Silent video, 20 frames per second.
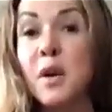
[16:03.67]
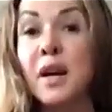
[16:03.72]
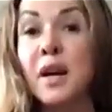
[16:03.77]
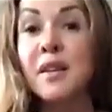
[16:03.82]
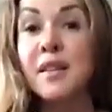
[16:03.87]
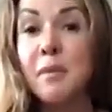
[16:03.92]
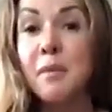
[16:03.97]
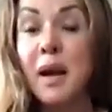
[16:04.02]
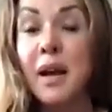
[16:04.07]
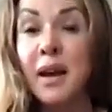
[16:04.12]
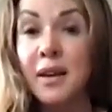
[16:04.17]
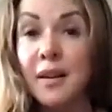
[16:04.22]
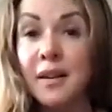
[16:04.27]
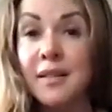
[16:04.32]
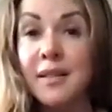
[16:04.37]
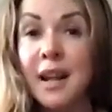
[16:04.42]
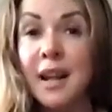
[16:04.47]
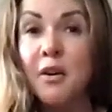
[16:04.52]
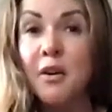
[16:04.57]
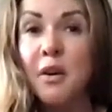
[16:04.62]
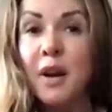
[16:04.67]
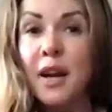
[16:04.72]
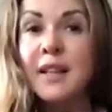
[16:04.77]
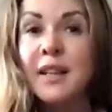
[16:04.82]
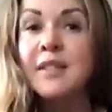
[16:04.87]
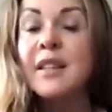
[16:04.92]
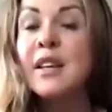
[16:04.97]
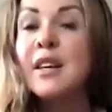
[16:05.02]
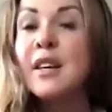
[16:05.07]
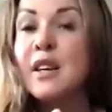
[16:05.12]

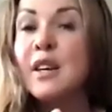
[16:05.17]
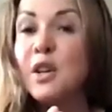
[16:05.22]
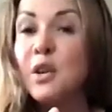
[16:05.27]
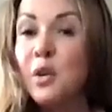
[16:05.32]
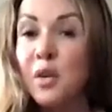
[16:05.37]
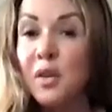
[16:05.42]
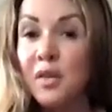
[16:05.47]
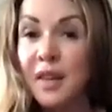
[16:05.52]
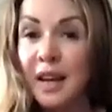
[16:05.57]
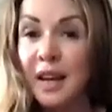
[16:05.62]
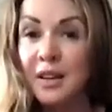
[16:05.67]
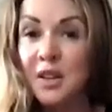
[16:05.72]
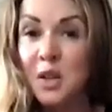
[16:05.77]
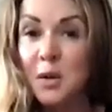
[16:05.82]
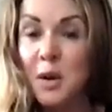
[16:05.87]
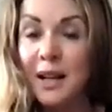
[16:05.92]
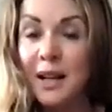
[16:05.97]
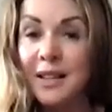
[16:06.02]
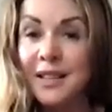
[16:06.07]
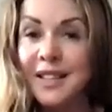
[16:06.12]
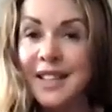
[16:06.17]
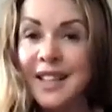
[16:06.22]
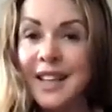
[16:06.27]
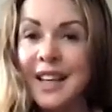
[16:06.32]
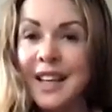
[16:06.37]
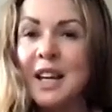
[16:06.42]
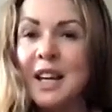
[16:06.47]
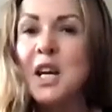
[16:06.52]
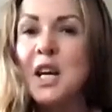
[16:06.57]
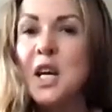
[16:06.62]
accelerate your sexuality.